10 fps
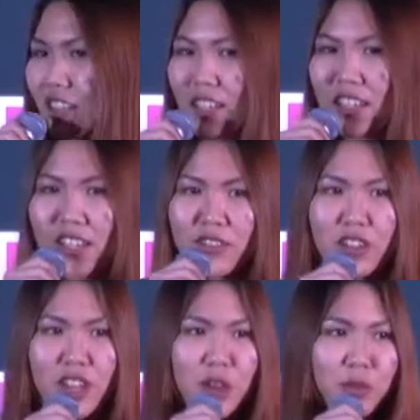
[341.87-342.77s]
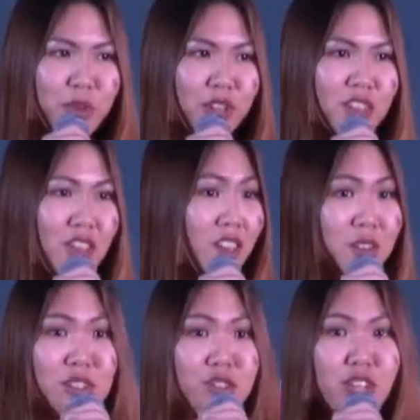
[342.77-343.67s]
like Level Up with
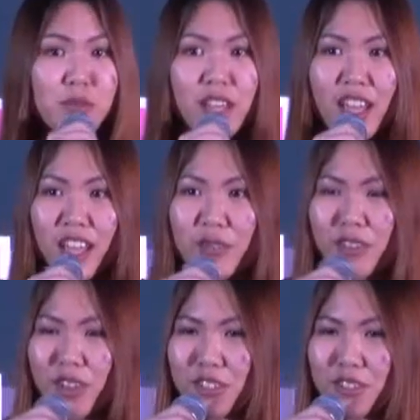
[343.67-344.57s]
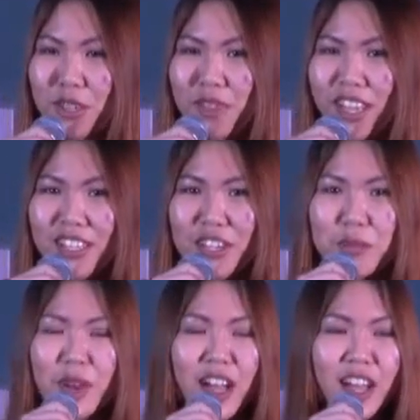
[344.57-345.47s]
Streamline. We've got Streamline
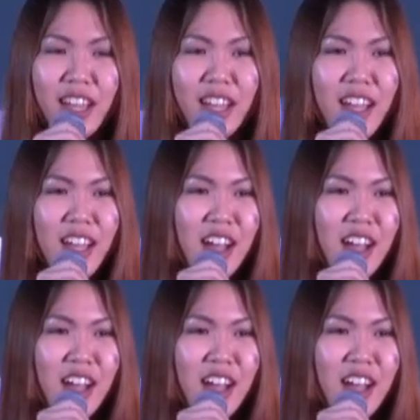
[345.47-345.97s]
nearby.